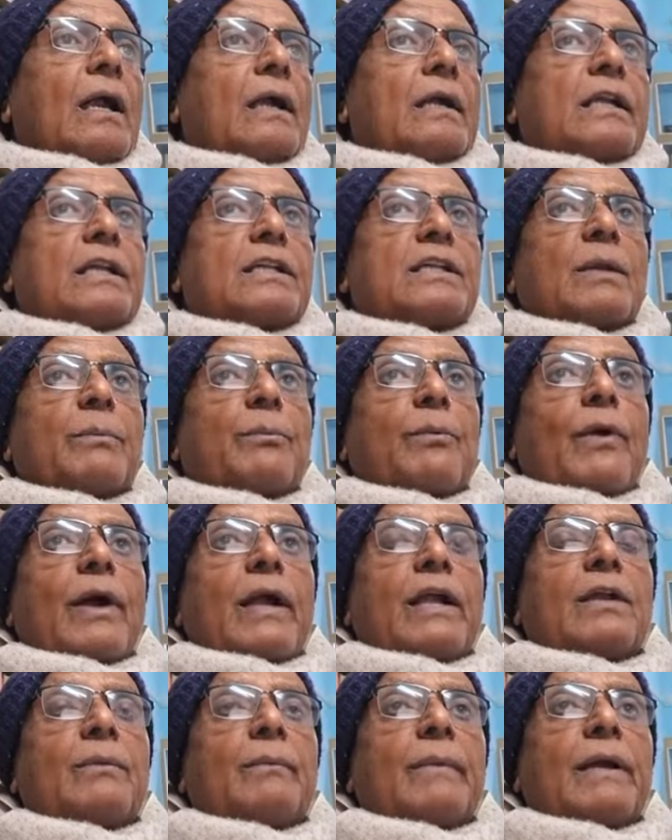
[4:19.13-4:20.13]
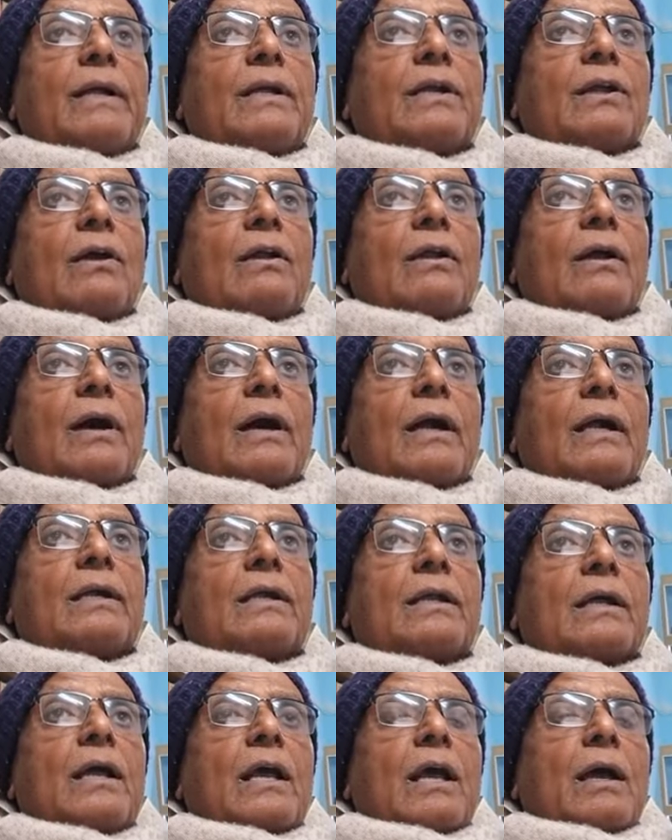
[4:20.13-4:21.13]
disappointment, or
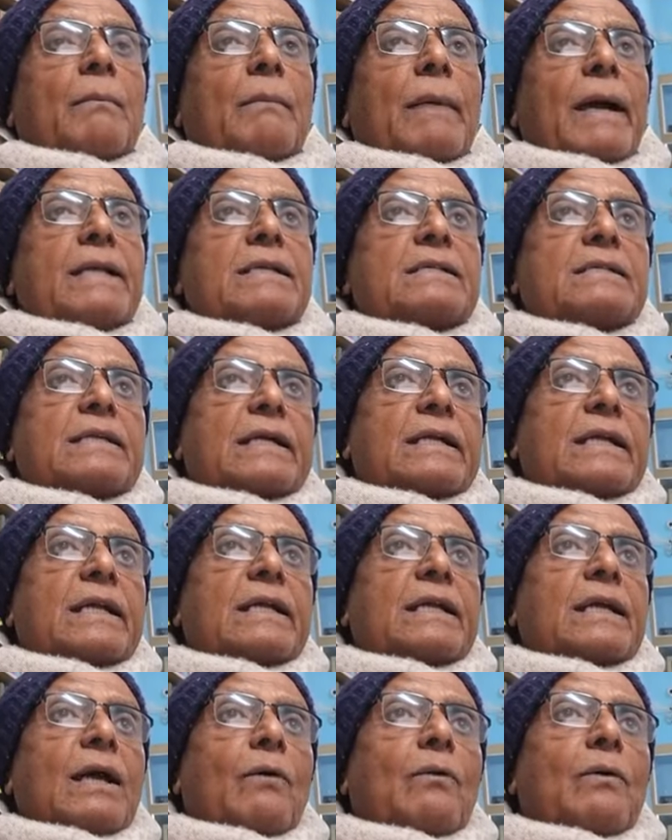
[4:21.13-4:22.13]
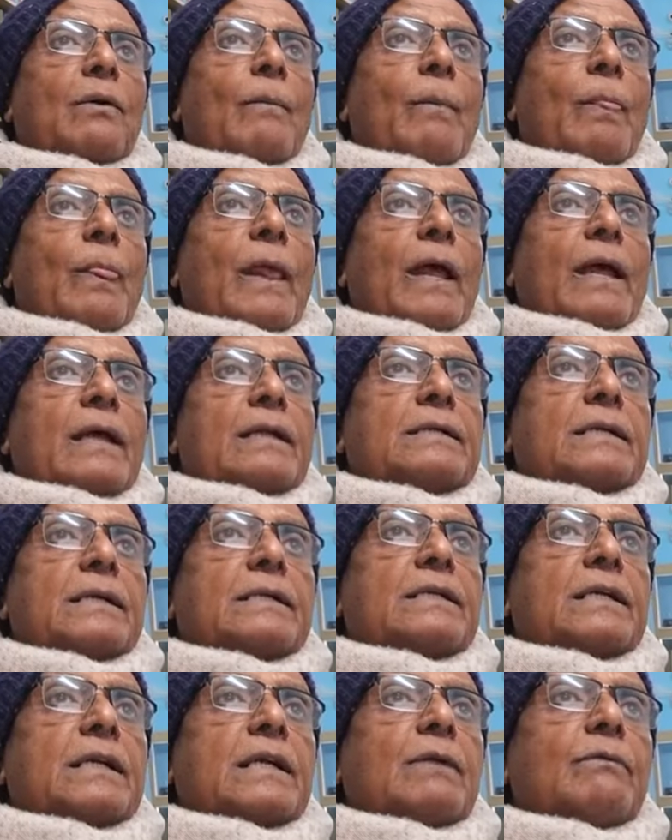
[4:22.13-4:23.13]
hurt by shutting down.
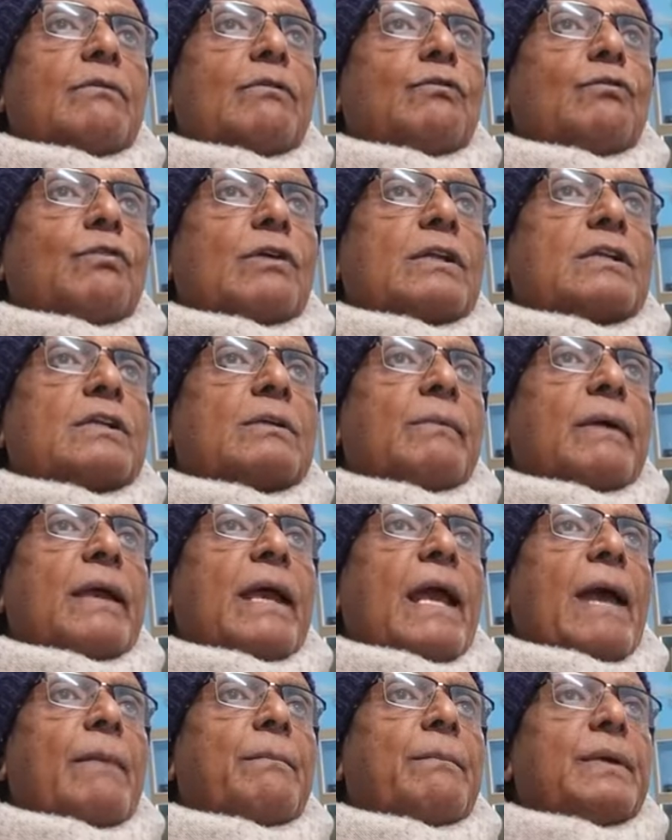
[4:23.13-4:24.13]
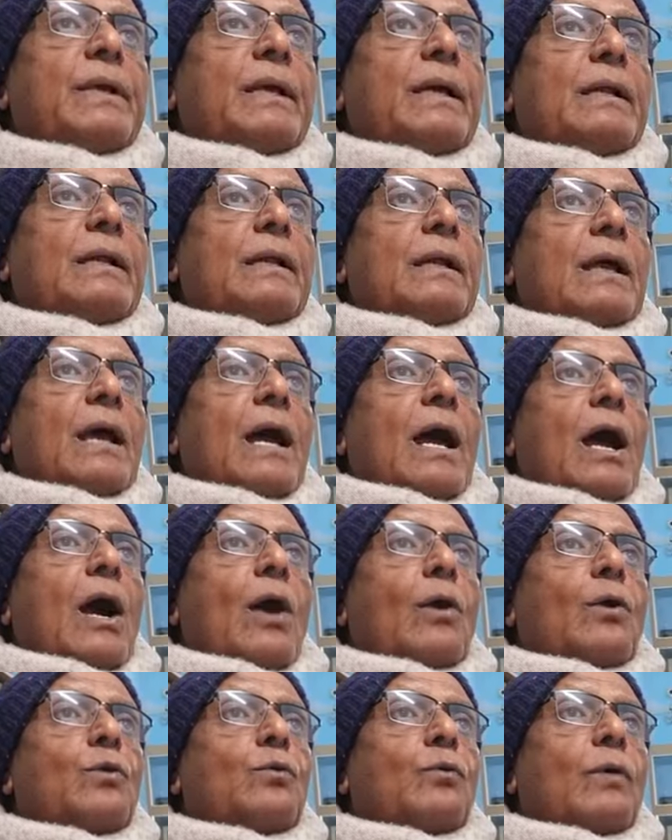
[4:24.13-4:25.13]
Such individuals may appear
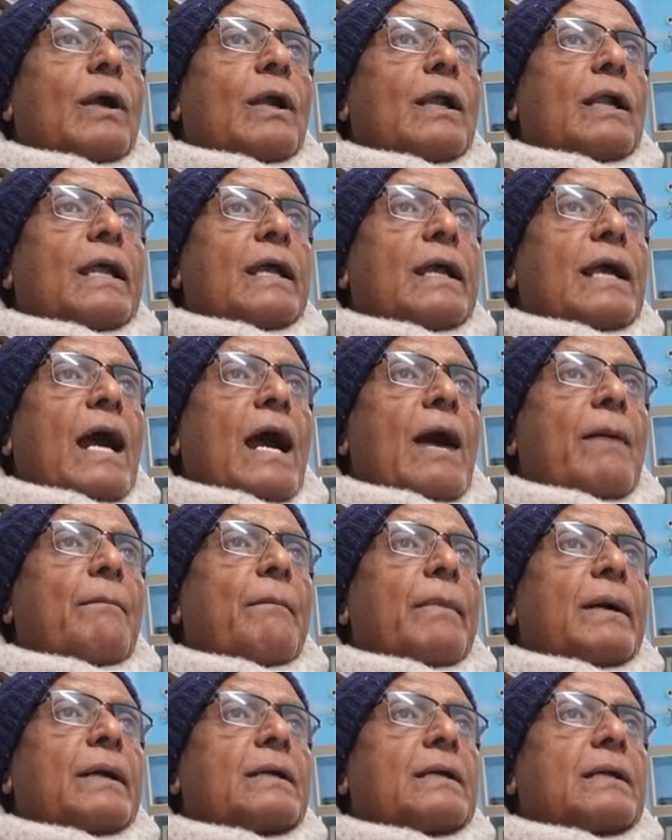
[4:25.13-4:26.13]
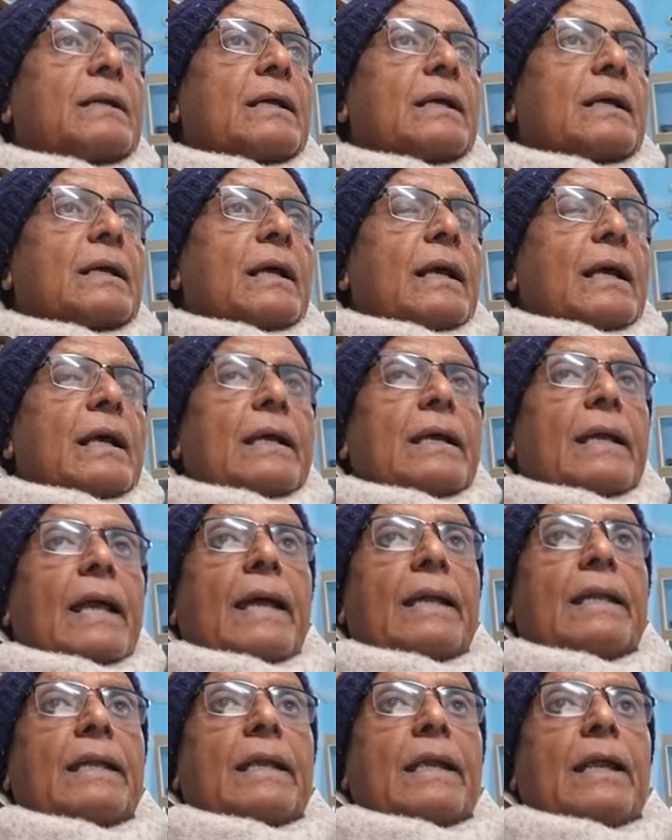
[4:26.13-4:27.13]
outwardly calm but
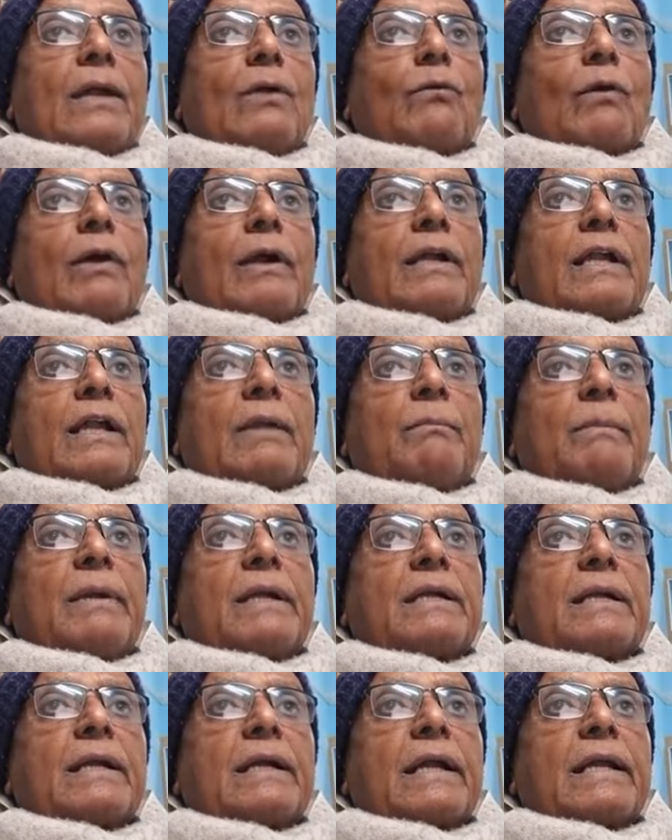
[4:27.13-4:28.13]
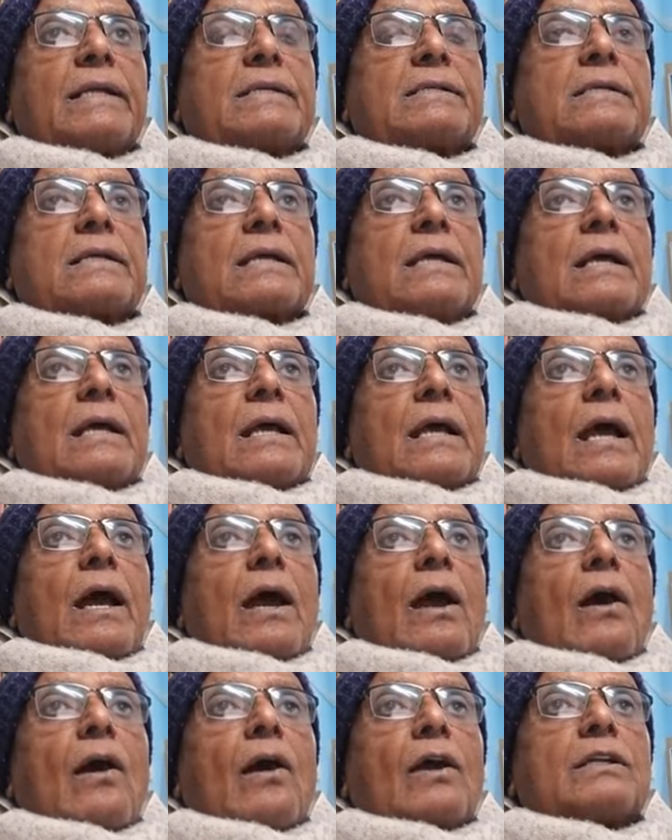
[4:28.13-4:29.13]
carry inwardly bitterness,
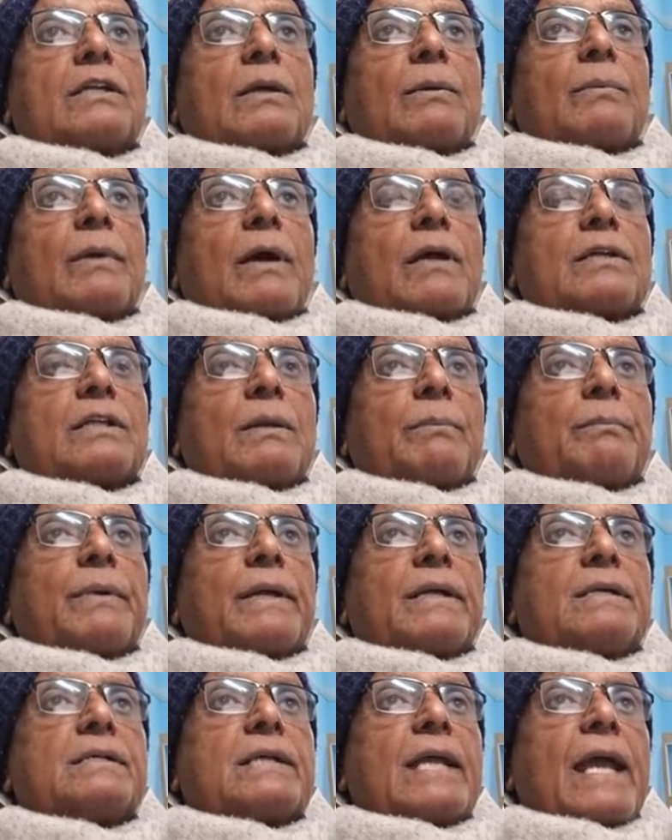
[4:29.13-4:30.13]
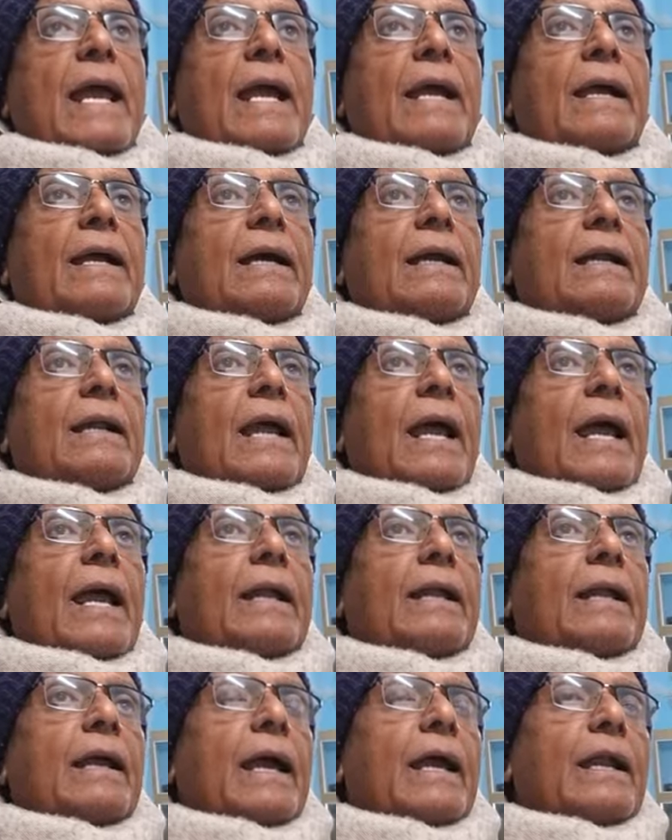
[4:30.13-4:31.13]
suppressed anger,
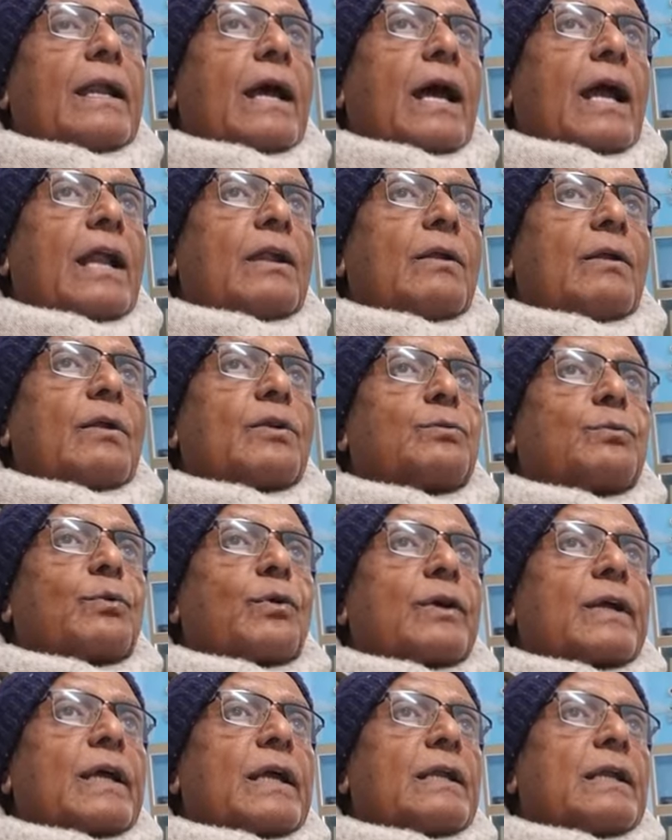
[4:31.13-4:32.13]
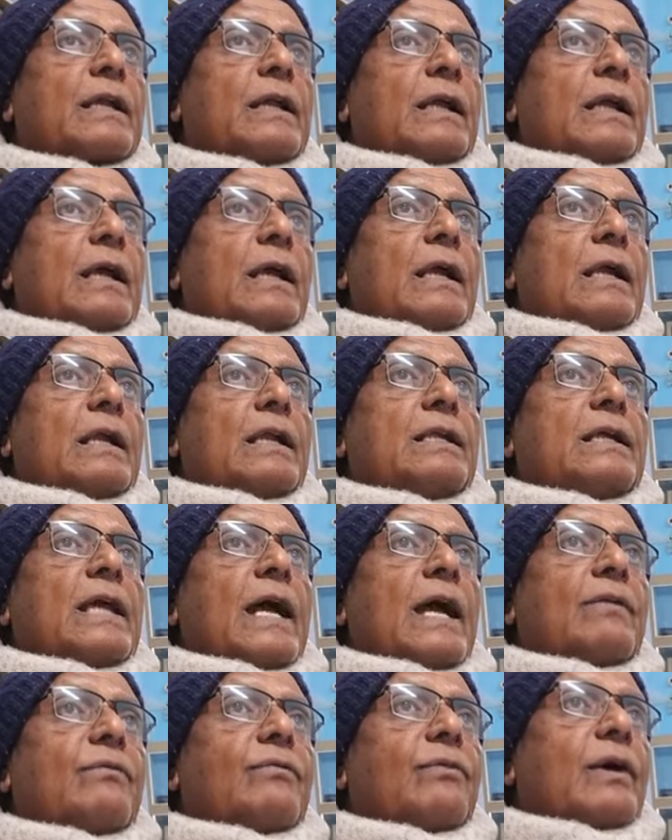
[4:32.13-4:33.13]
and an unspoken
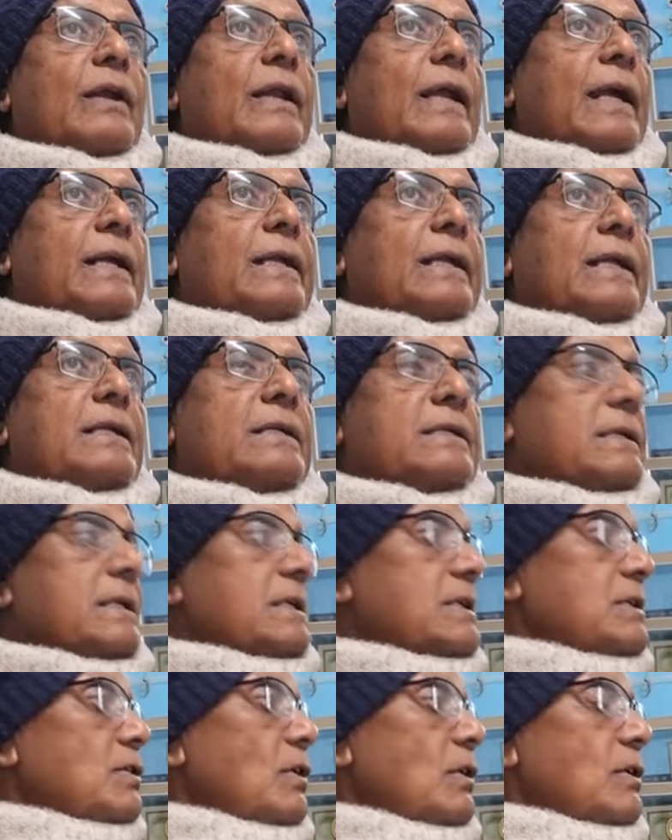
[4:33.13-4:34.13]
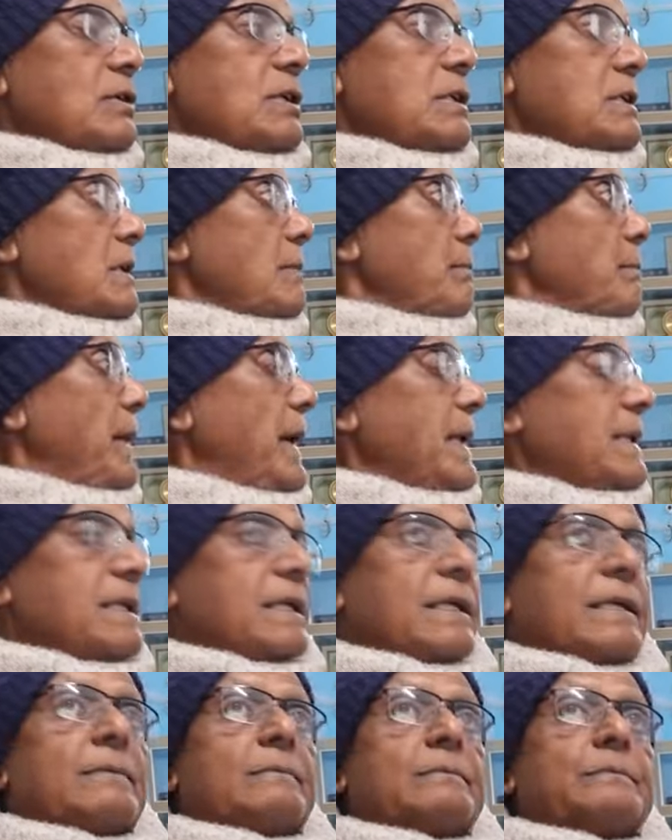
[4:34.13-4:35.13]
desire for attention or the sympathy.